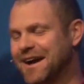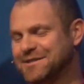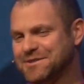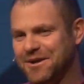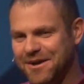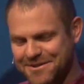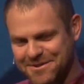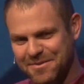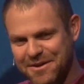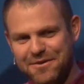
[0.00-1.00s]
I saw
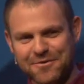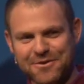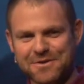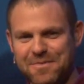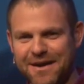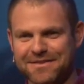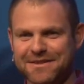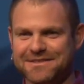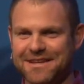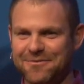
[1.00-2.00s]
some interviews about
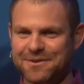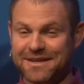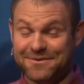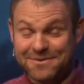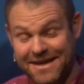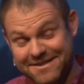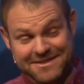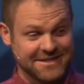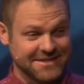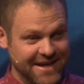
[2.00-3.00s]
this that were, it was
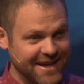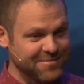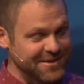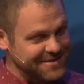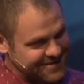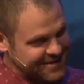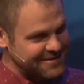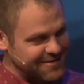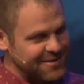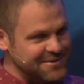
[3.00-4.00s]
actually sad, but it's,
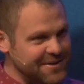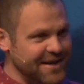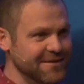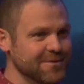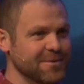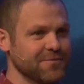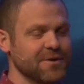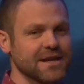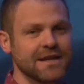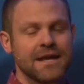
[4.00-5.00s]
it's also kind of a little bit
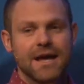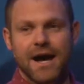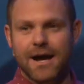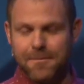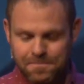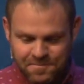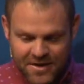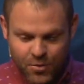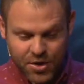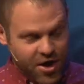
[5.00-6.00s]
funny. Um,
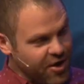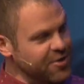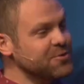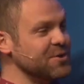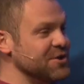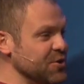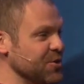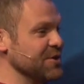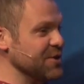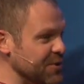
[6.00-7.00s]
what Arnold would do
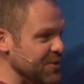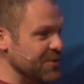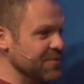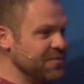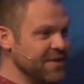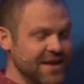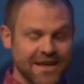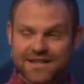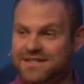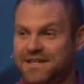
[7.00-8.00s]
to Lou
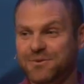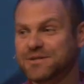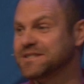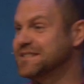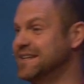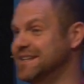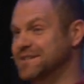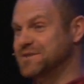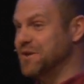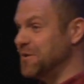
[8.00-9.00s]
is he would just get in
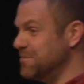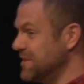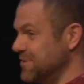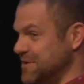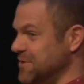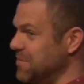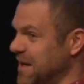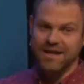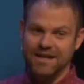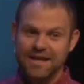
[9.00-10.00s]
his dome. It was so
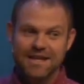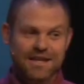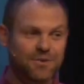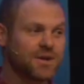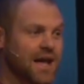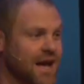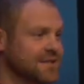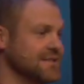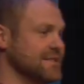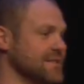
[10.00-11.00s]
bad. He would
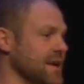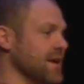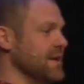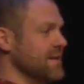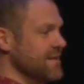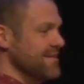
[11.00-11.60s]
actually say,